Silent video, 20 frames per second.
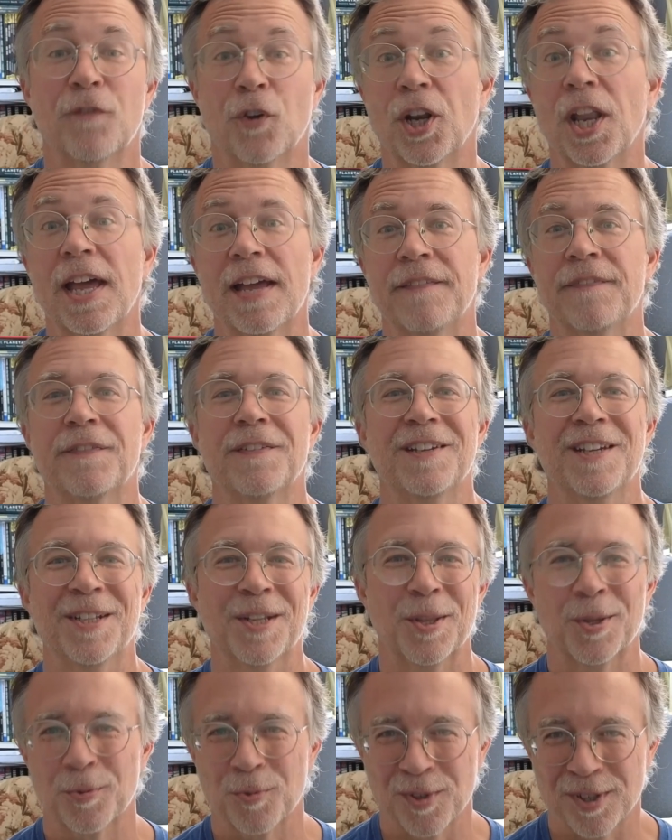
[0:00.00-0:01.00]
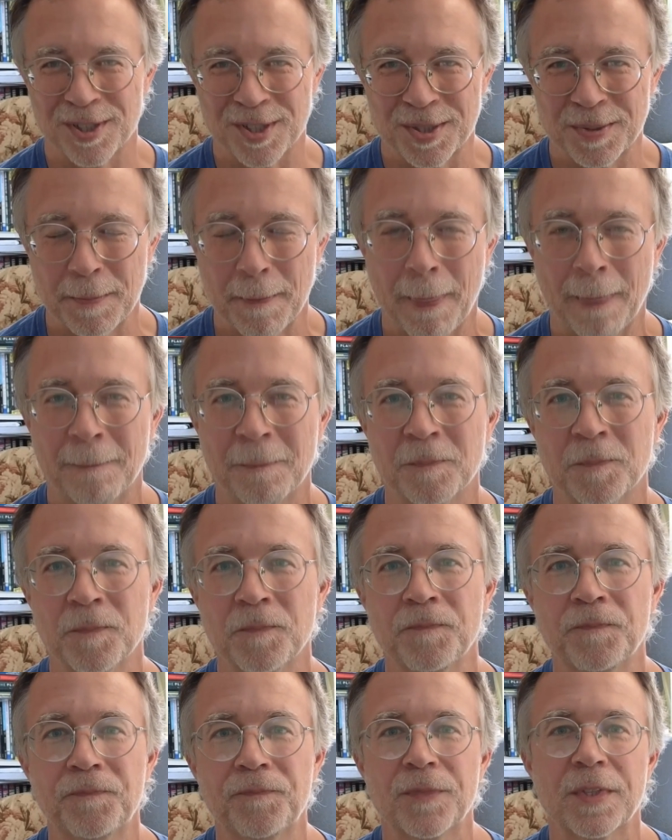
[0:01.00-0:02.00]
For life, in other words.
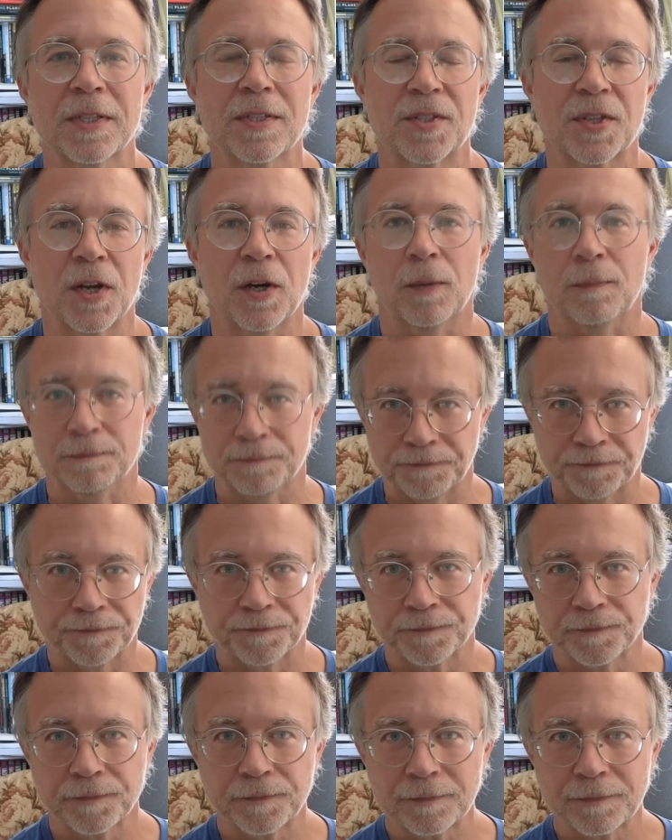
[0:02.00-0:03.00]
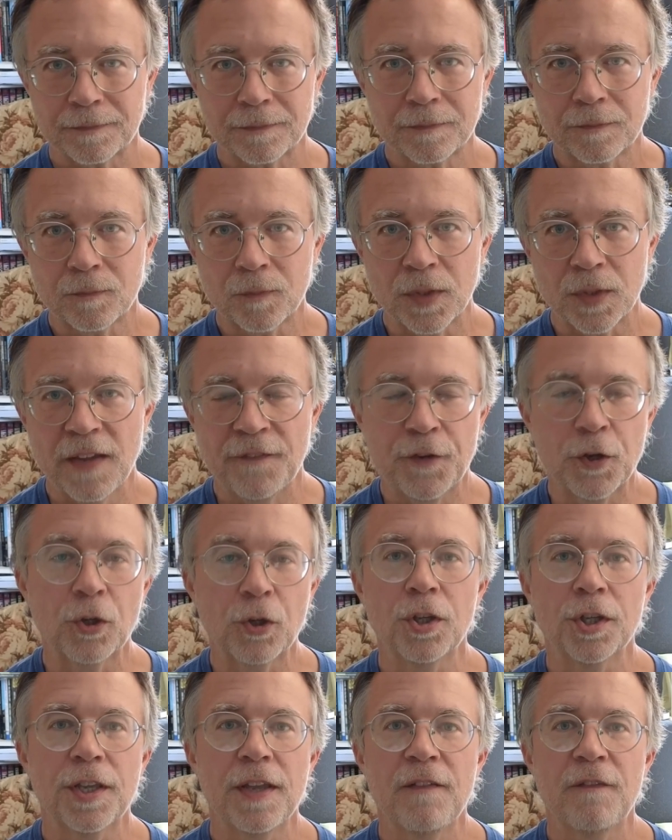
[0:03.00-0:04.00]
So, if
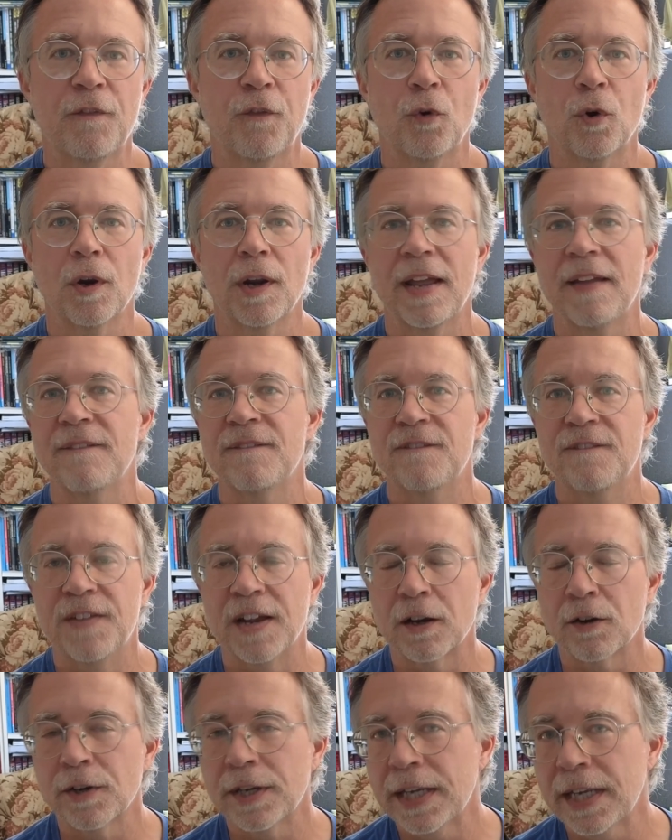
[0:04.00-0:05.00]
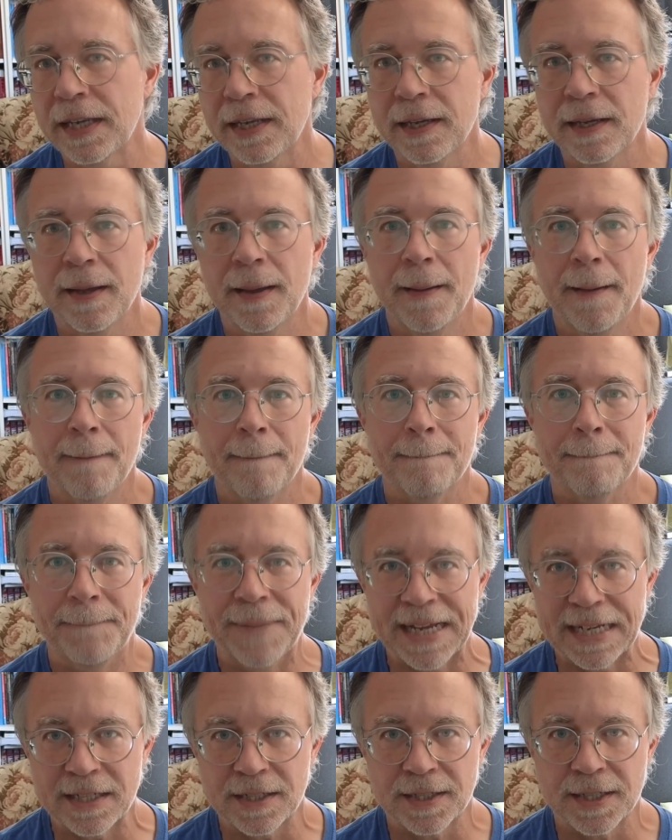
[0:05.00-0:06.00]
you're looking for a very
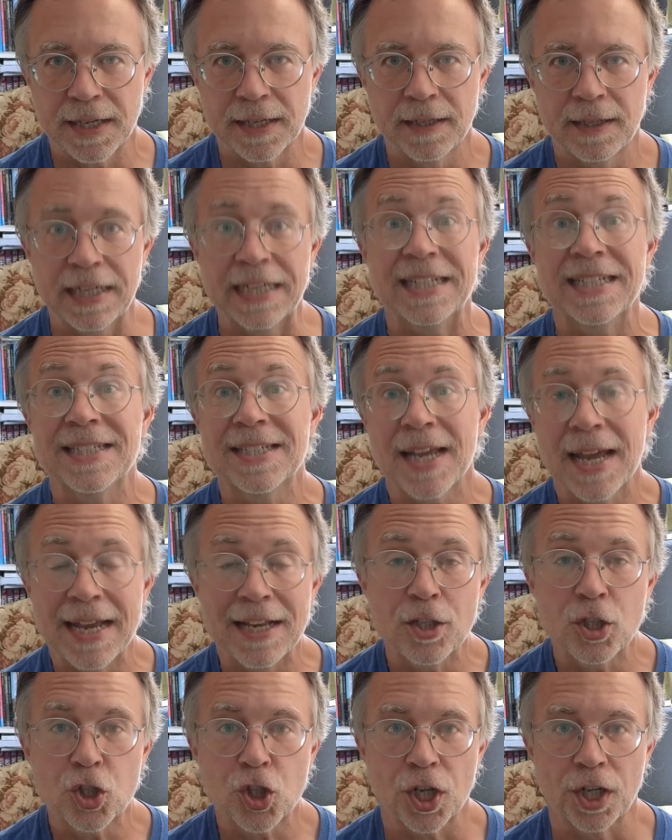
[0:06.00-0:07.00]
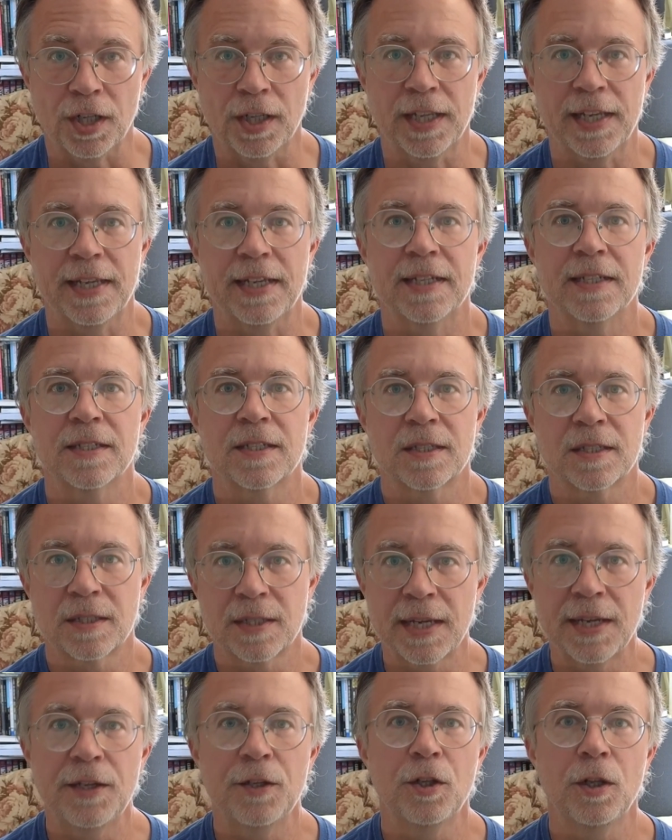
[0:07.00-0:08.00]
basic, intentionally
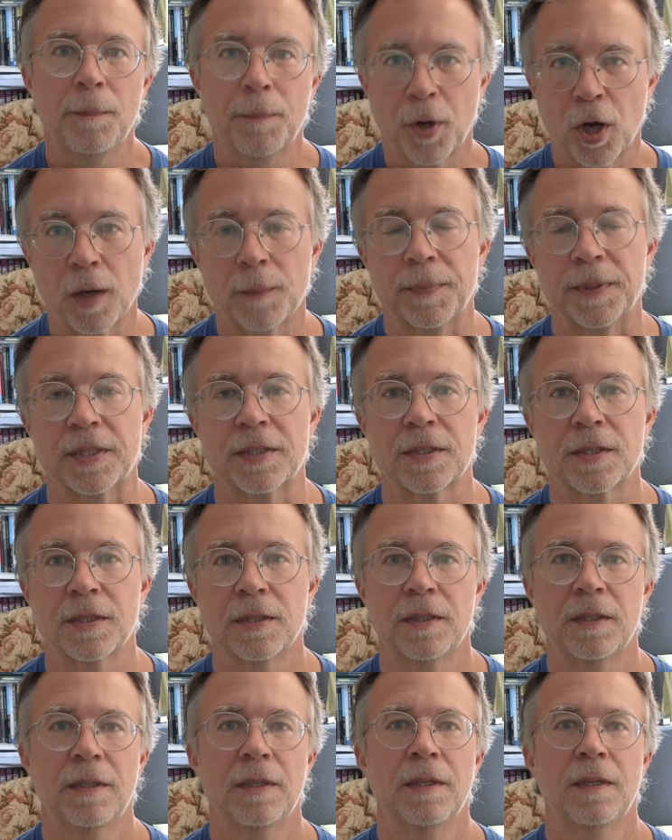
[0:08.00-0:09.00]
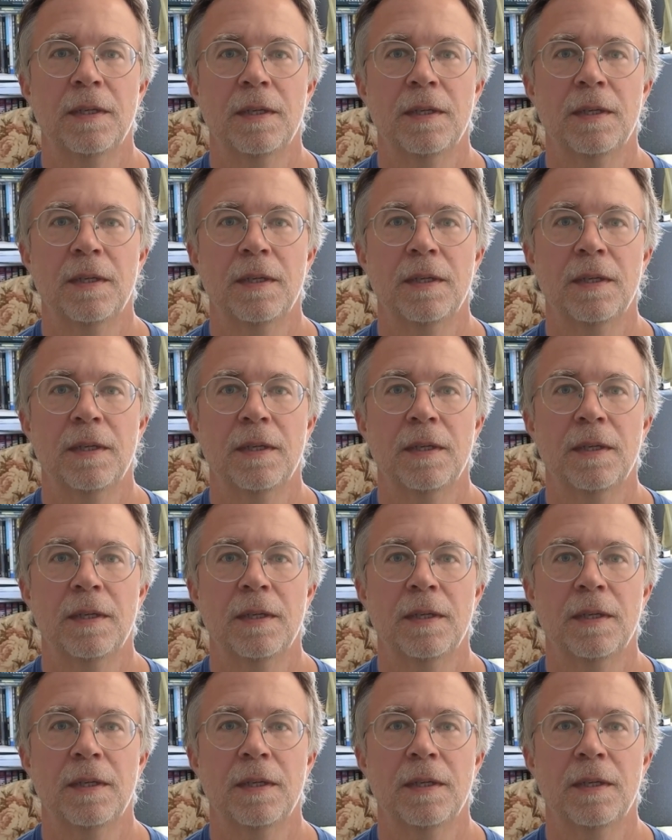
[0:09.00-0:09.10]
single-purpose